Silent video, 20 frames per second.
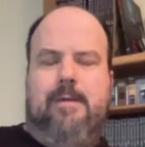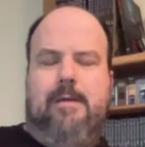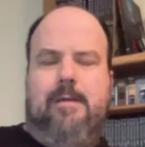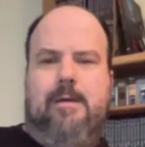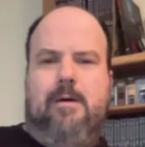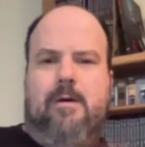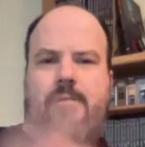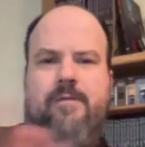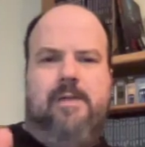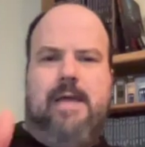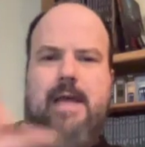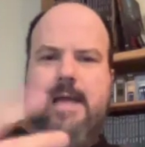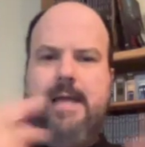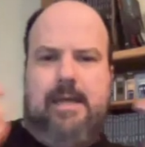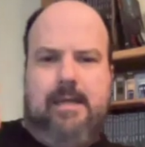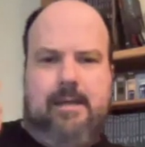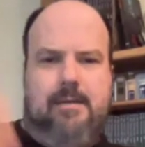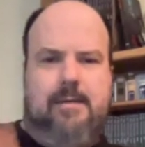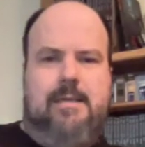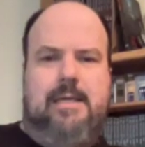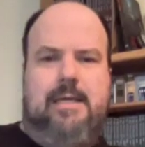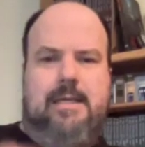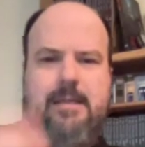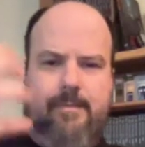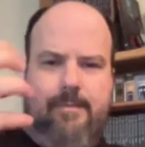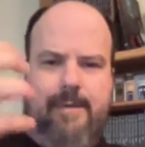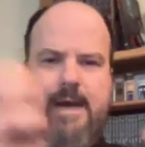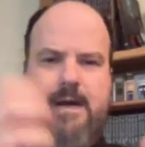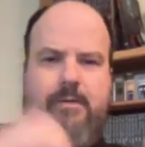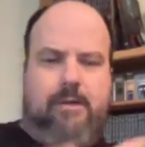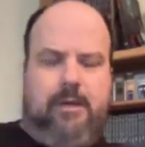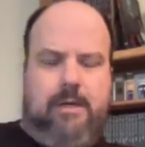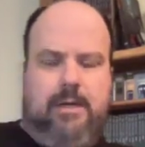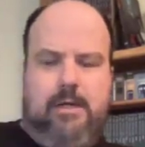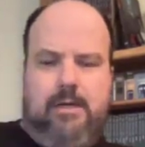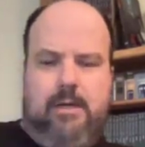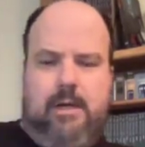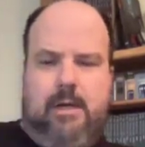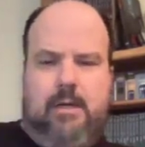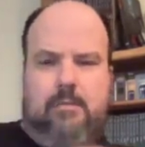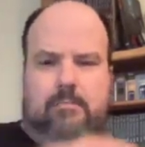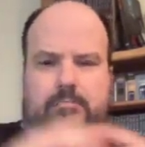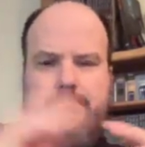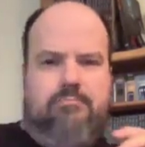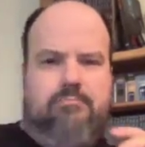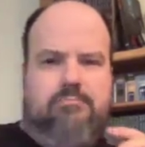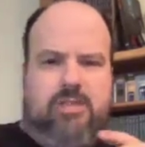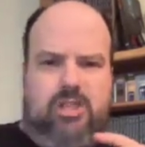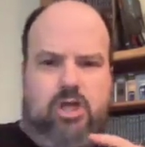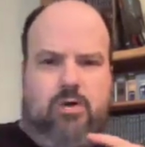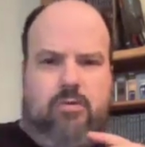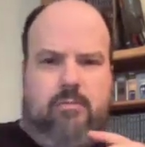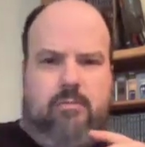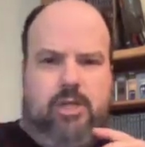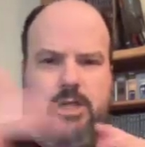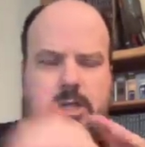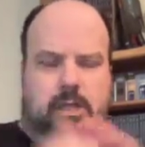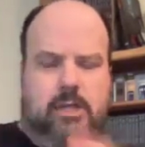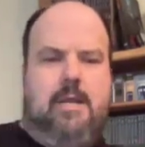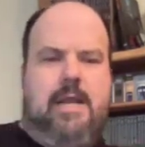Hopefully I can dig them out and I'll show them to you.